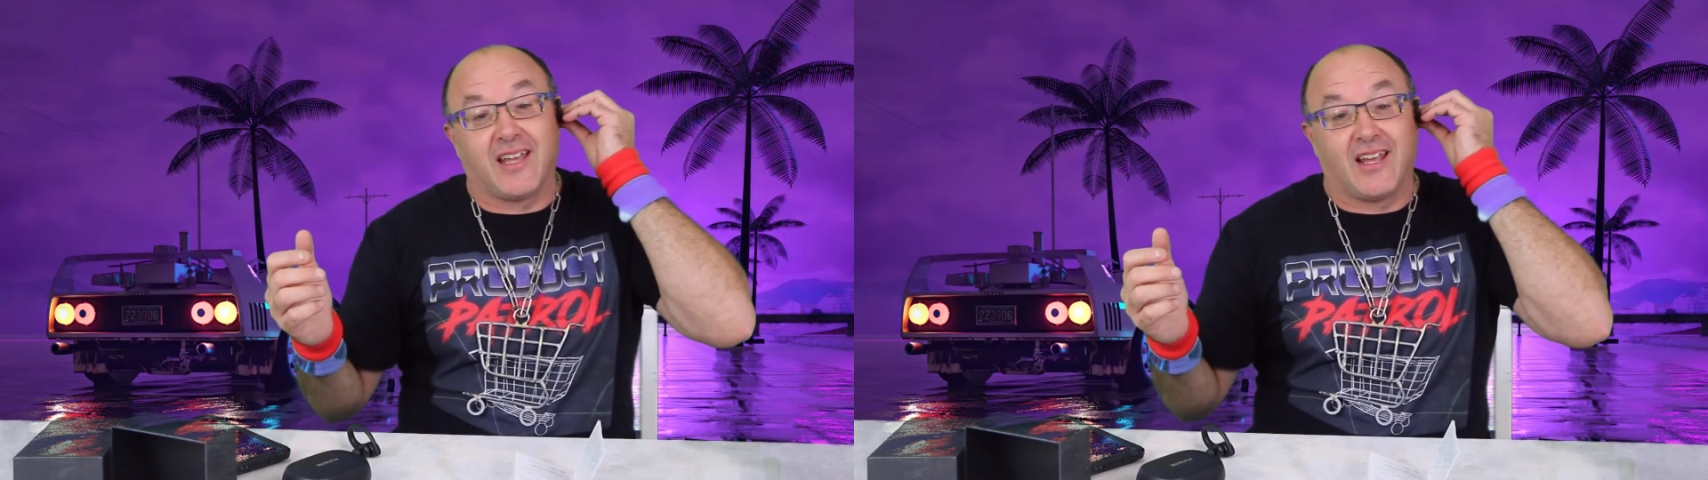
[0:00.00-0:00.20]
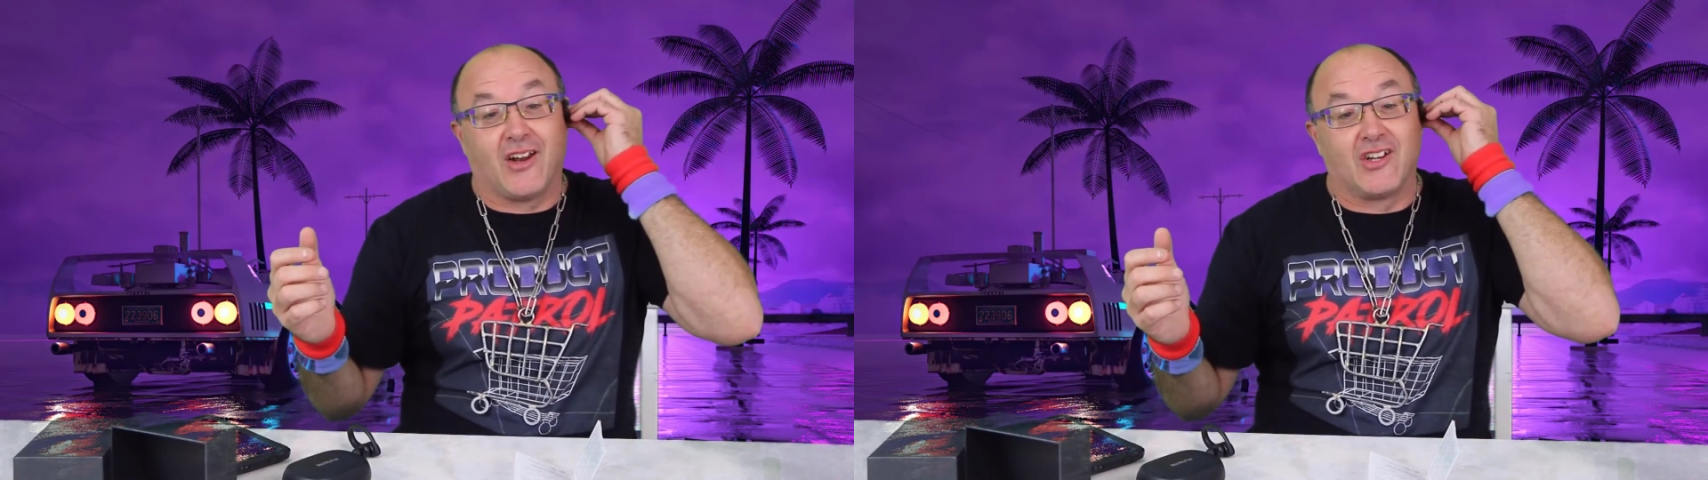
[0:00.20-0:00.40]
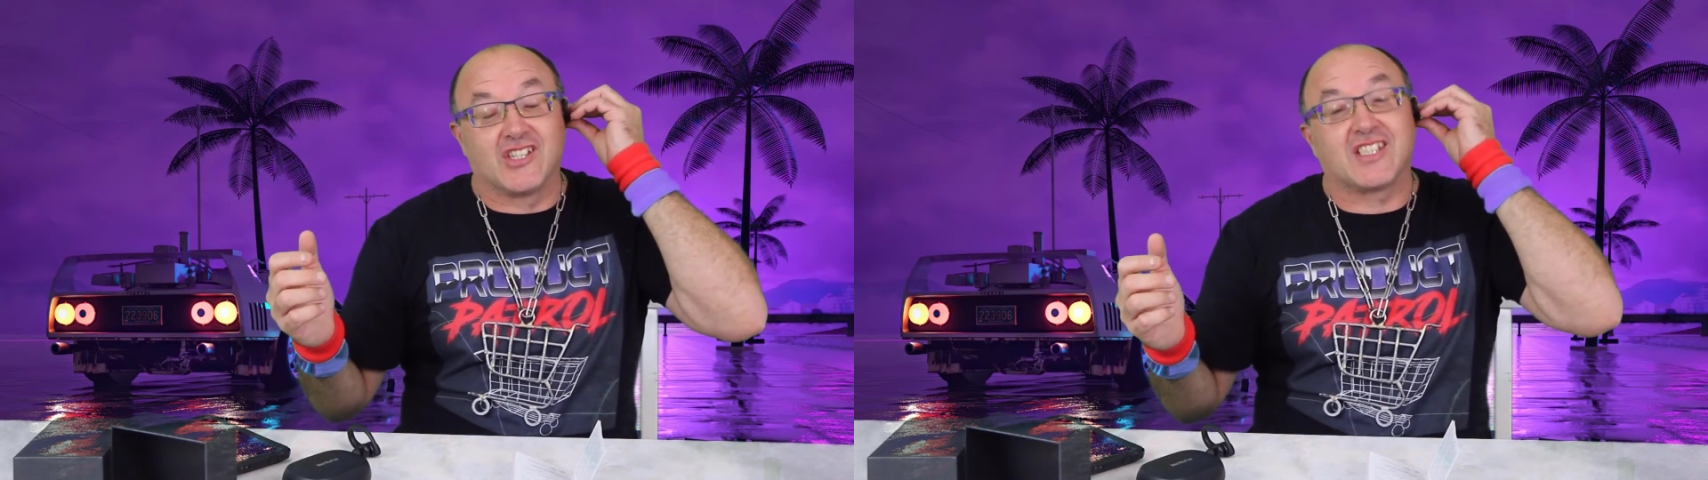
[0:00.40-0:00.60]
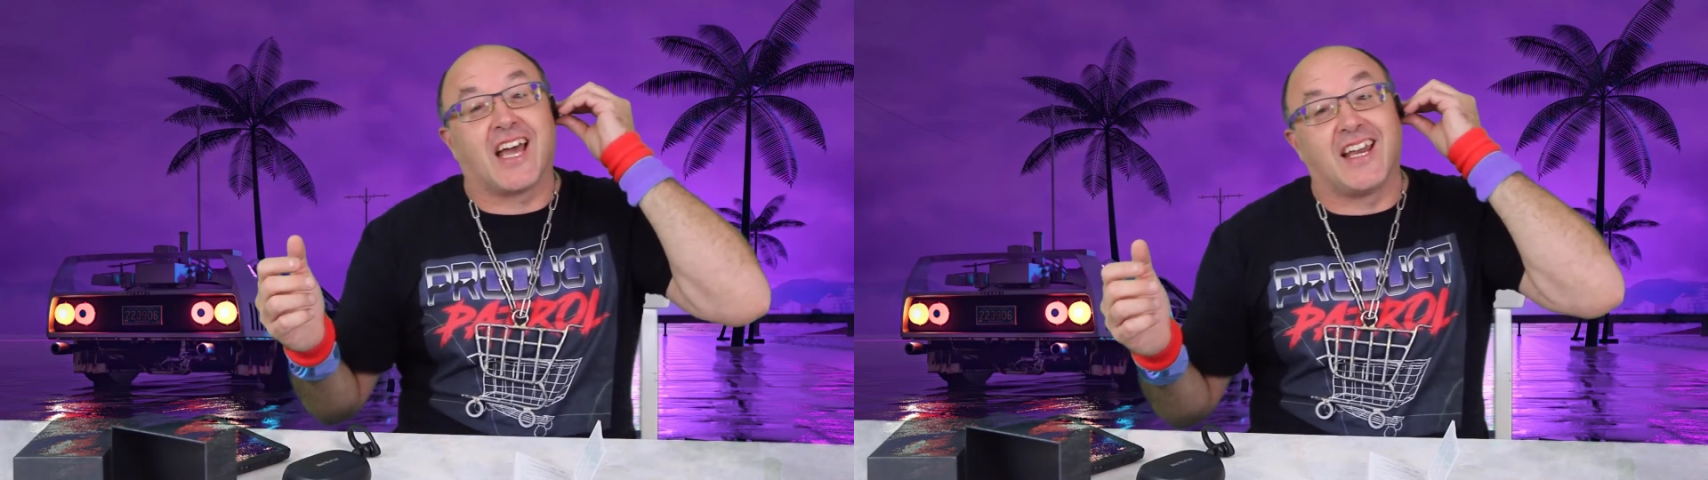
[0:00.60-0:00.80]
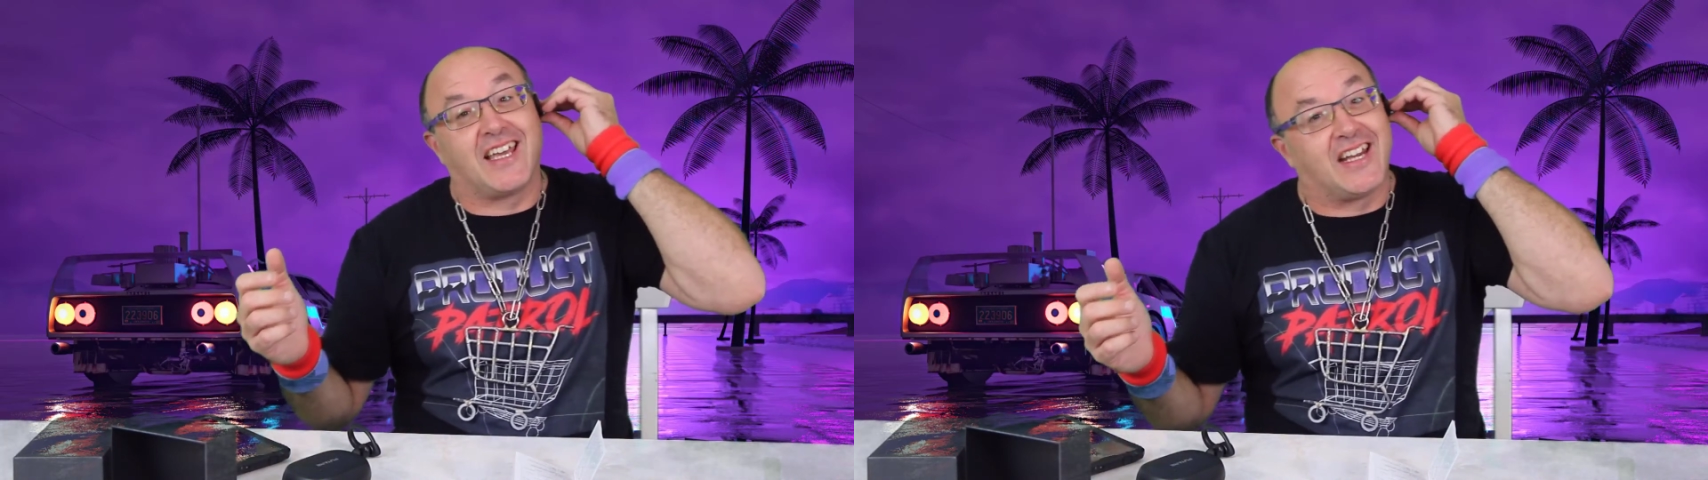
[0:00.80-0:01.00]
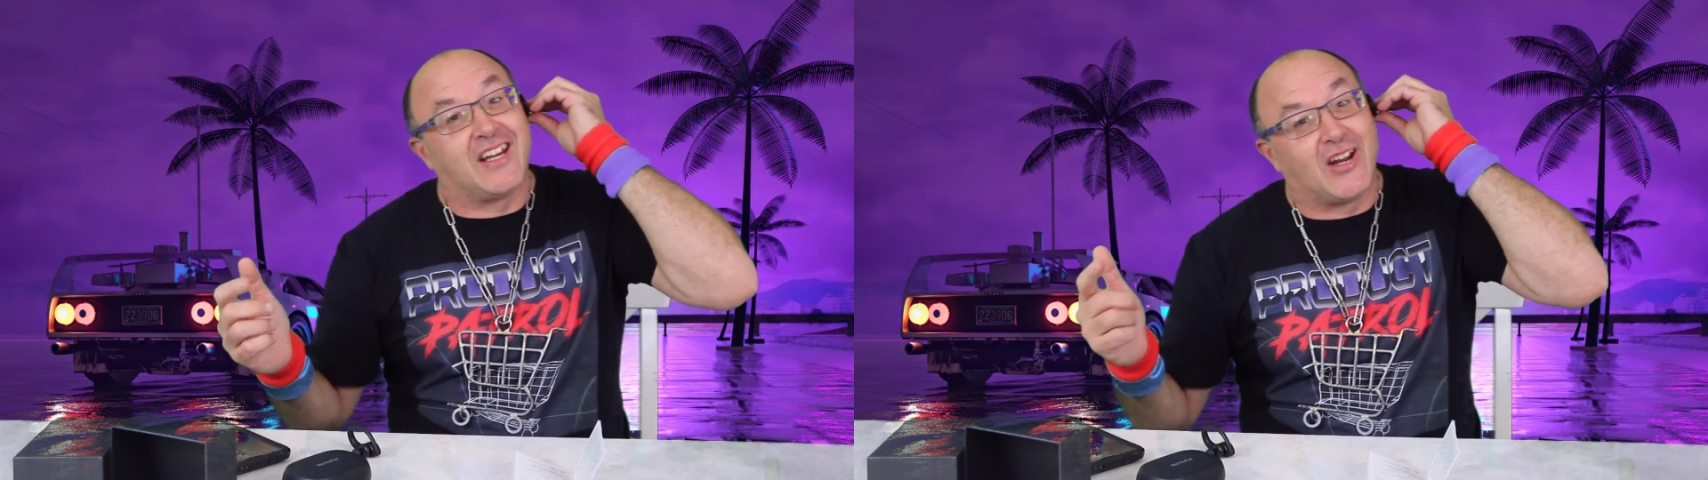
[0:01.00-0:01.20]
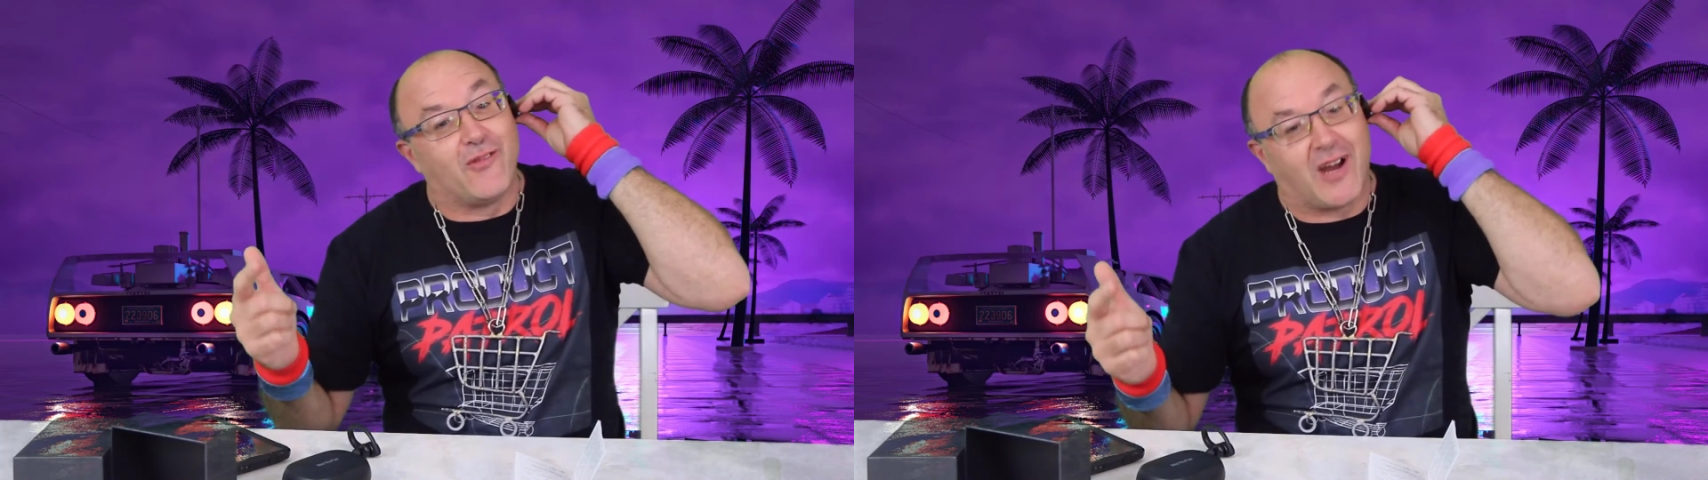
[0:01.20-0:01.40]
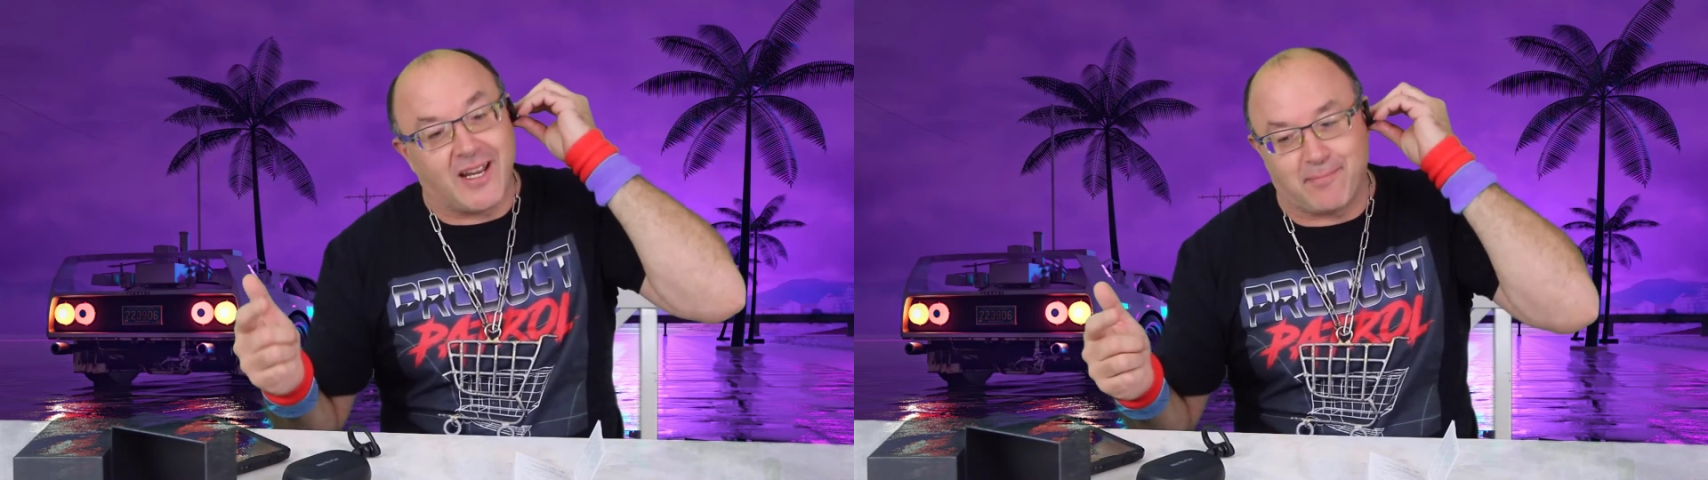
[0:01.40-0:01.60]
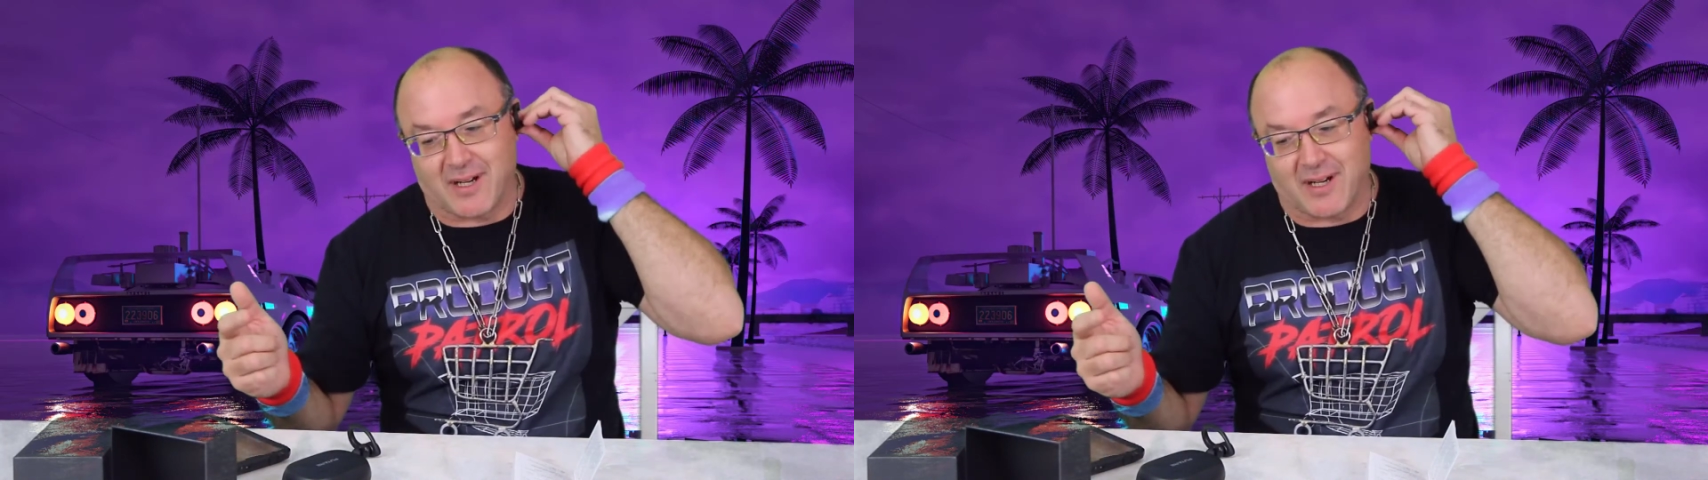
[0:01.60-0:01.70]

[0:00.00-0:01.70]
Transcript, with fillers: You know, just got to get it in right.